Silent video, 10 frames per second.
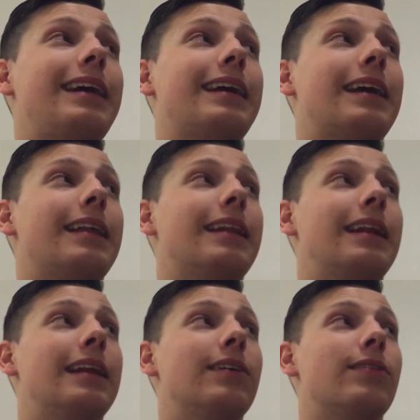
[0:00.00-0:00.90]

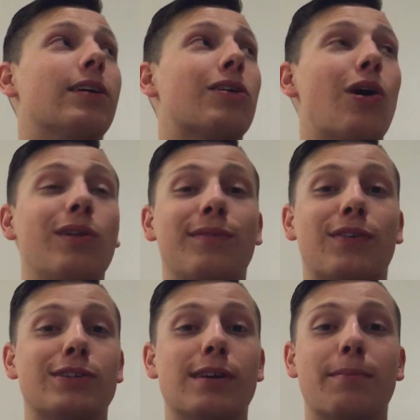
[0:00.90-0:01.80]
And they're calling
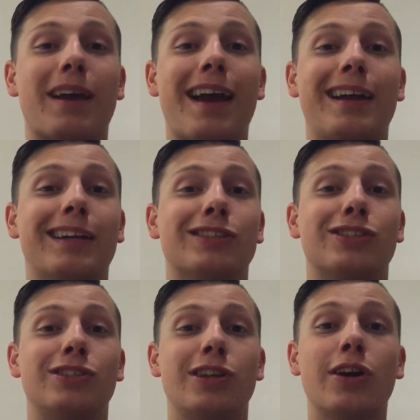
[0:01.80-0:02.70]
for some kind of
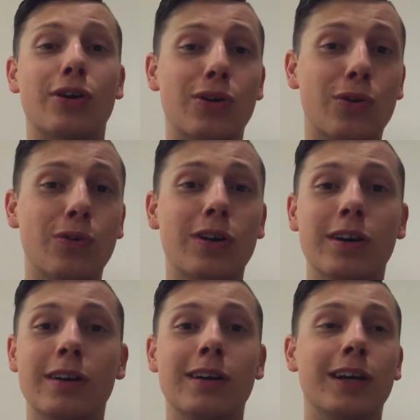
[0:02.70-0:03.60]
snow,